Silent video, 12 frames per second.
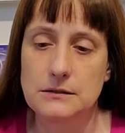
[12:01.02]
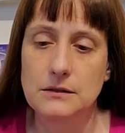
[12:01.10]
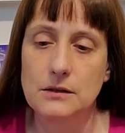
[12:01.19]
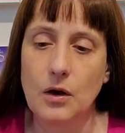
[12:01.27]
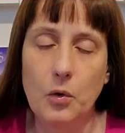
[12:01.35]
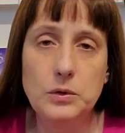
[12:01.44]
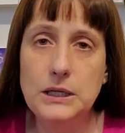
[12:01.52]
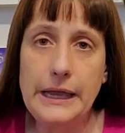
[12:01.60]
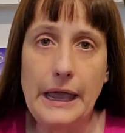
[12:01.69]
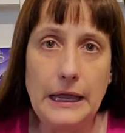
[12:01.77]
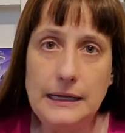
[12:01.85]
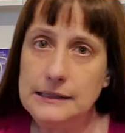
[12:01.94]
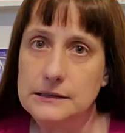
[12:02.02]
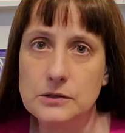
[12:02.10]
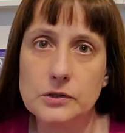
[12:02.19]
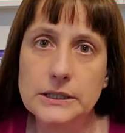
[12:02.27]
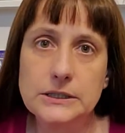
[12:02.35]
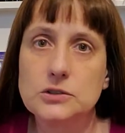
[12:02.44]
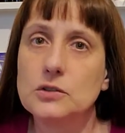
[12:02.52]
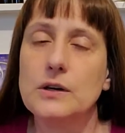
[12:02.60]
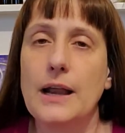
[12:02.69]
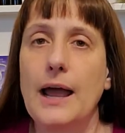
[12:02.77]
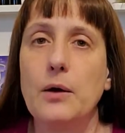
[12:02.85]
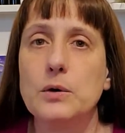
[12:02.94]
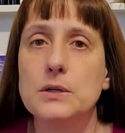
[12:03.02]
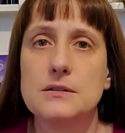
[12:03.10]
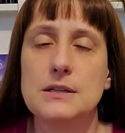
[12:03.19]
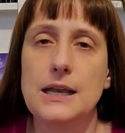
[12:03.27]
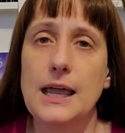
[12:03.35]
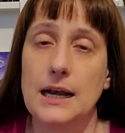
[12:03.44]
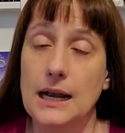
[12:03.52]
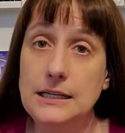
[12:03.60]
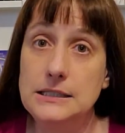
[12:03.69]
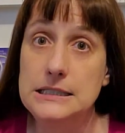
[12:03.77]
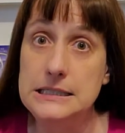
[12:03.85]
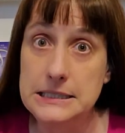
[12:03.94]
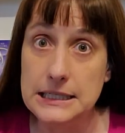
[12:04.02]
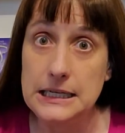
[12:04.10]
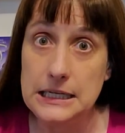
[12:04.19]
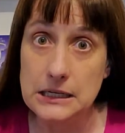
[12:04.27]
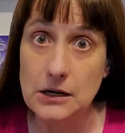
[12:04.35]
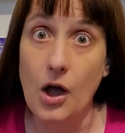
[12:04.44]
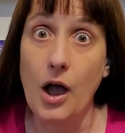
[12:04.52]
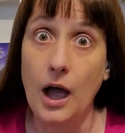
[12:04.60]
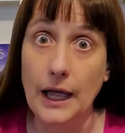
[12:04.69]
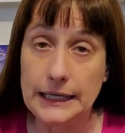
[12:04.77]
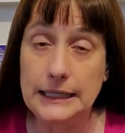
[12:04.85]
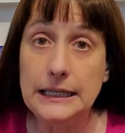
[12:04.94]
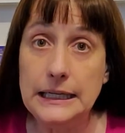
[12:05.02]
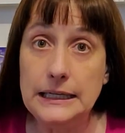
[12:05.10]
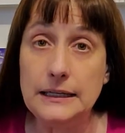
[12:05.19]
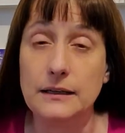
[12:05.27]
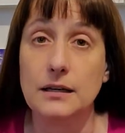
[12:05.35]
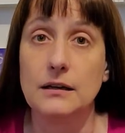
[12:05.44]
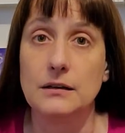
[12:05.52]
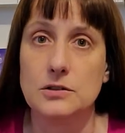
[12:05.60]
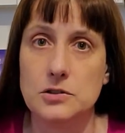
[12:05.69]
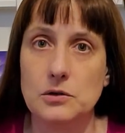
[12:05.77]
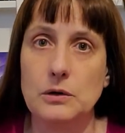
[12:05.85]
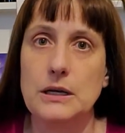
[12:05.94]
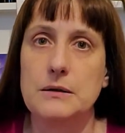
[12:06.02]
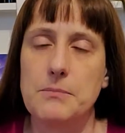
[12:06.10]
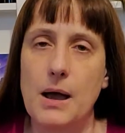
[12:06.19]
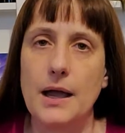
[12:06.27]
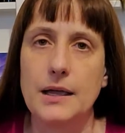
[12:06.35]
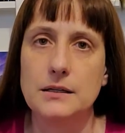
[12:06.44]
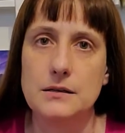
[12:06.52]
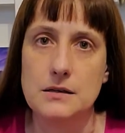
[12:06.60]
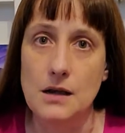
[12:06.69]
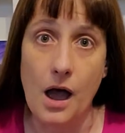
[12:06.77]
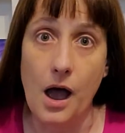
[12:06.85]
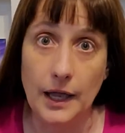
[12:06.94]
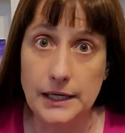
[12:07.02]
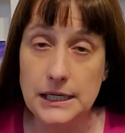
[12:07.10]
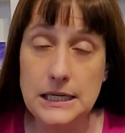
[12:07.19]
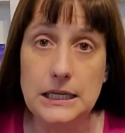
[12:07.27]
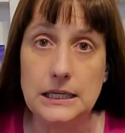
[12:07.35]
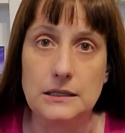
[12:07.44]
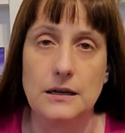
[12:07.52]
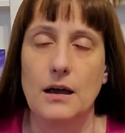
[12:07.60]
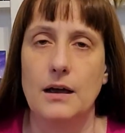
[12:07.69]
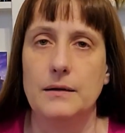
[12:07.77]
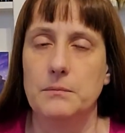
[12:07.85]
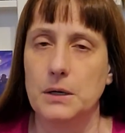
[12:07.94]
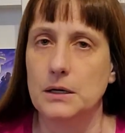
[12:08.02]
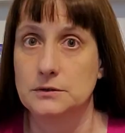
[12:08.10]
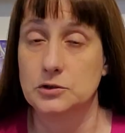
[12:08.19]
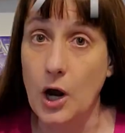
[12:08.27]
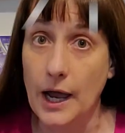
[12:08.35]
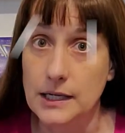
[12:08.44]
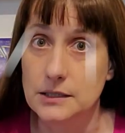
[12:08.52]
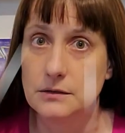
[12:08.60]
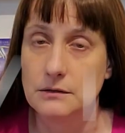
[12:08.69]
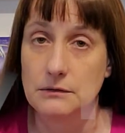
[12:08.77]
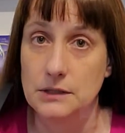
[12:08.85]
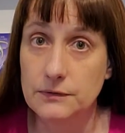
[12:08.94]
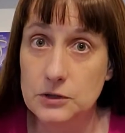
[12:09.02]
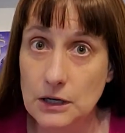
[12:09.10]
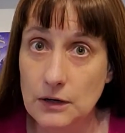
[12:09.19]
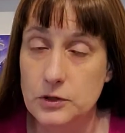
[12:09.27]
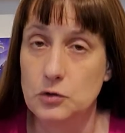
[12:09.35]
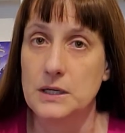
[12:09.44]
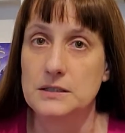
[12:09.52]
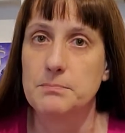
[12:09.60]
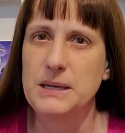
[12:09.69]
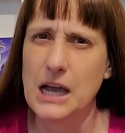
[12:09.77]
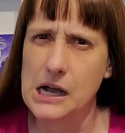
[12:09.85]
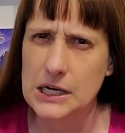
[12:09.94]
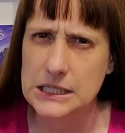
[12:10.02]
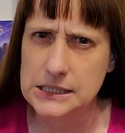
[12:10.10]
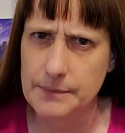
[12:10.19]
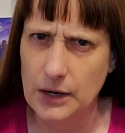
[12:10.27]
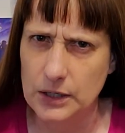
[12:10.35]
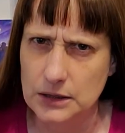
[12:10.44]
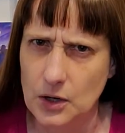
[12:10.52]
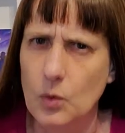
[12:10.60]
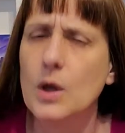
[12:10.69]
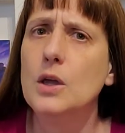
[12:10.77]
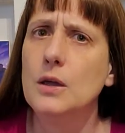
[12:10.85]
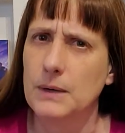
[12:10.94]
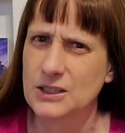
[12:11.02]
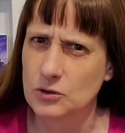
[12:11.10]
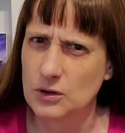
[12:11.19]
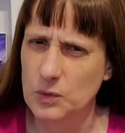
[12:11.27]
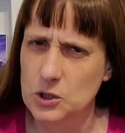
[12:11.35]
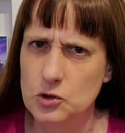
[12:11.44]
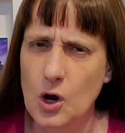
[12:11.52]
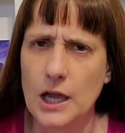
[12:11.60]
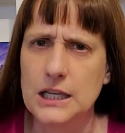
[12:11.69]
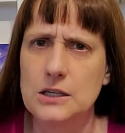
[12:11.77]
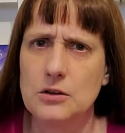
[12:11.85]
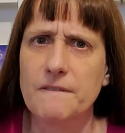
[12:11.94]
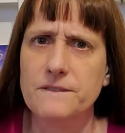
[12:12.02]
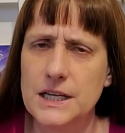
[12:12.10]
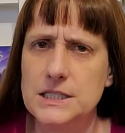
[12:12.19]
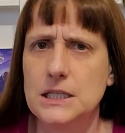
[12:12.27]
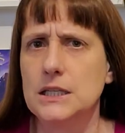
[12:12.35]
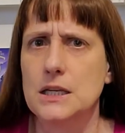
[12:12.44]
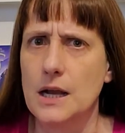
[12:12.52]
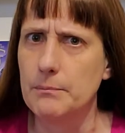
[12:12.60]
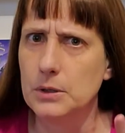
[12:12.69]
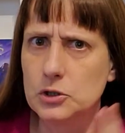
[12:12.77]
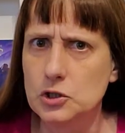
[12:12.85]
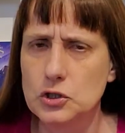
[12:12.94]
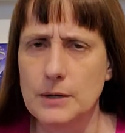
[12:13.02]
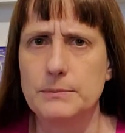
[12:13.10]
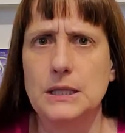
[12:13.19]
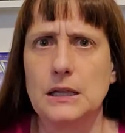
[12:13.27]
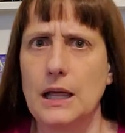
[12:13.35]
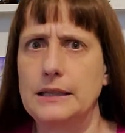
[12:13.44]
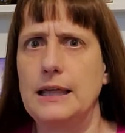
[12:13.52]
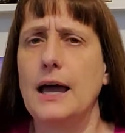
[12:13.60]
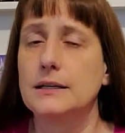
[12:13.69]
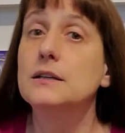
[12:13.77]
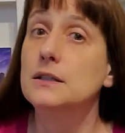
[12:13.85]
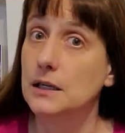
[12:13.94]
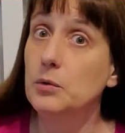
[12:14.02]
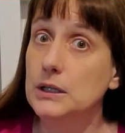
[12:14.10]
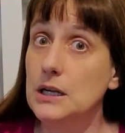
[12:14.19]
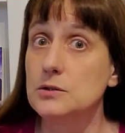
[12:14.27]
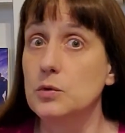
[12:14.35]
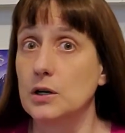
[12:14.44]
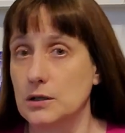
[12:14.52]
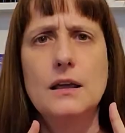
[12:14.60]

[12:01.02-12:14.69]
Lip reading: only ate during certain hours of the day, and I did not eat during my not eating time. Try it. Give yourself 2 weeks. Be honest about it, though. Make sure that when you're trying it, you're not fudging the numbers or something like that. It really does work.